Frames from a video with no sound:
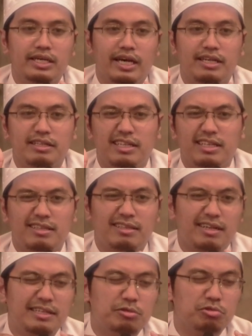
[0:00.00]
and they
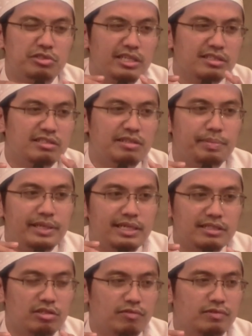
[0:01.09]
try to change the
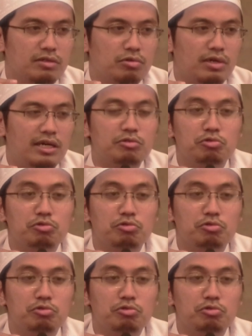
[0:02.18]
meanings of the Quran